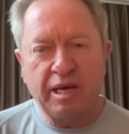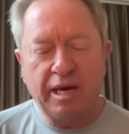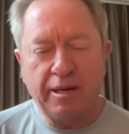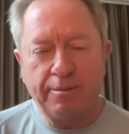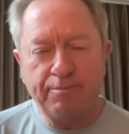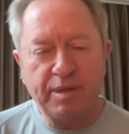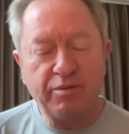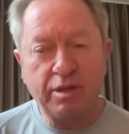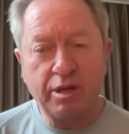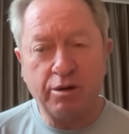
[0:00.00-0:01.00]

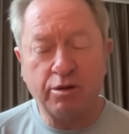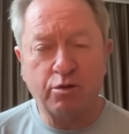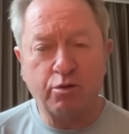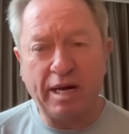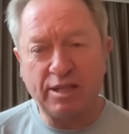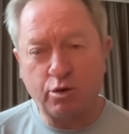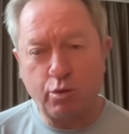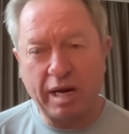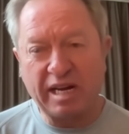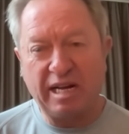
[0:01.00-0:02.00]
Even though it's quite a
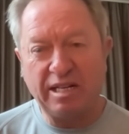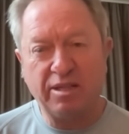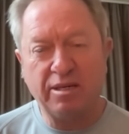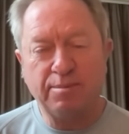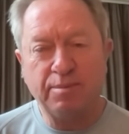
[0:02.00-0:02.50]
quick cut,